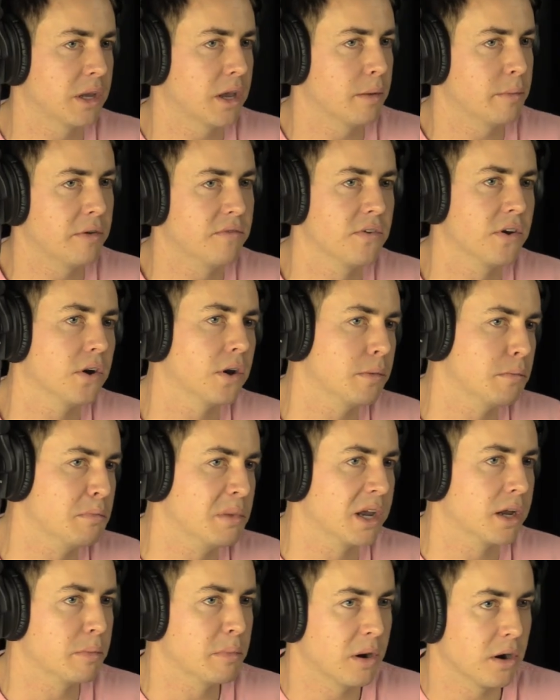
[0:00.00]
has become a very
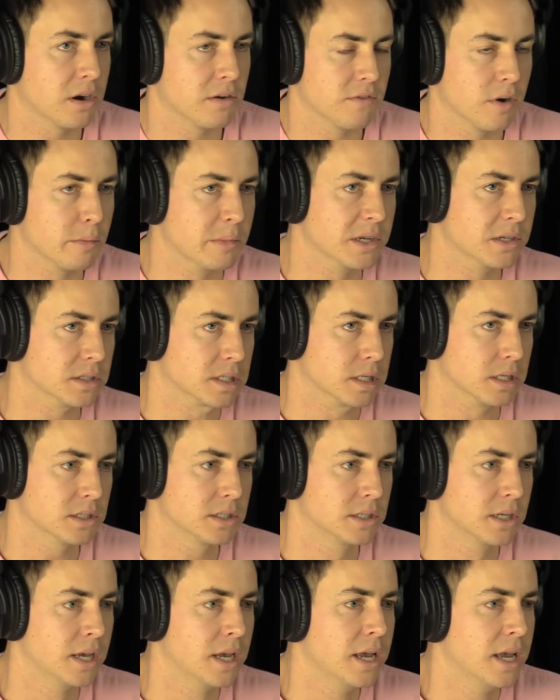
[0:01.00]
big part of our
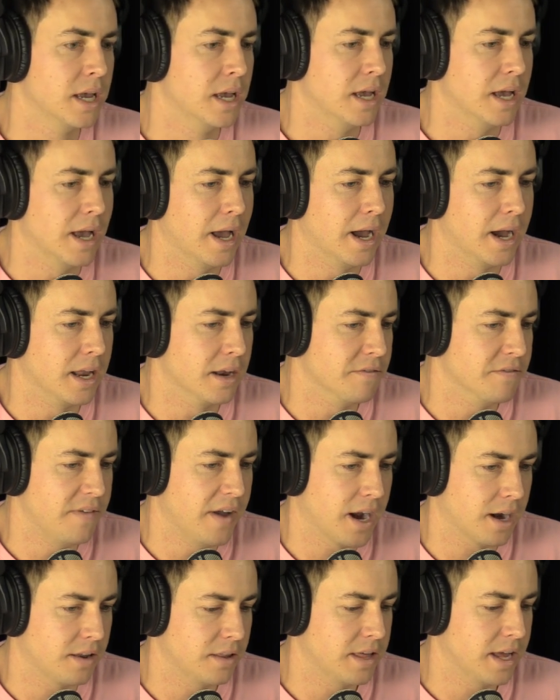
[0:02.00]
business. Uh, and in
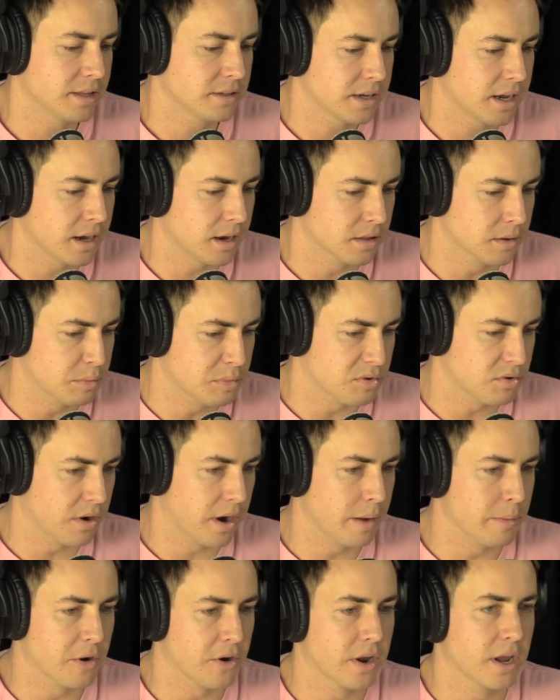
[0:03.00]
fact, that's kind of the
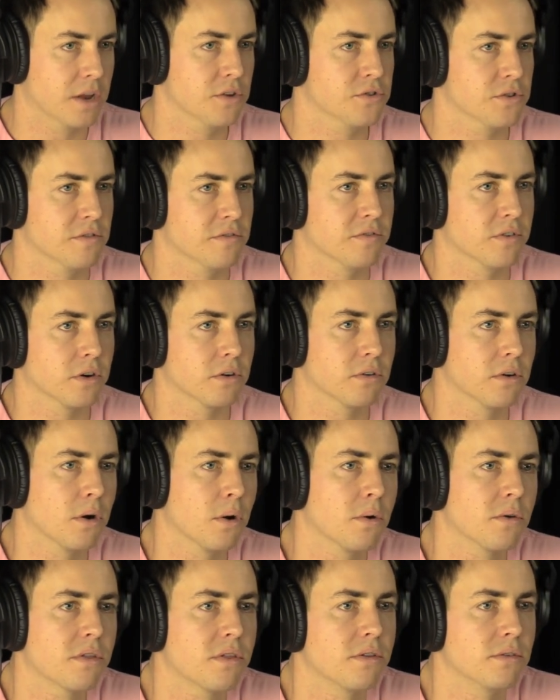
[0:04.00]
primary engine for
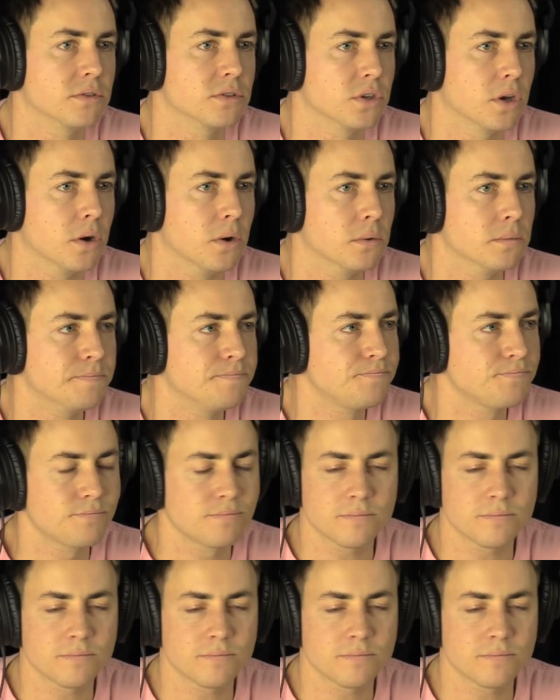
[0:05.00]
growth. So, right.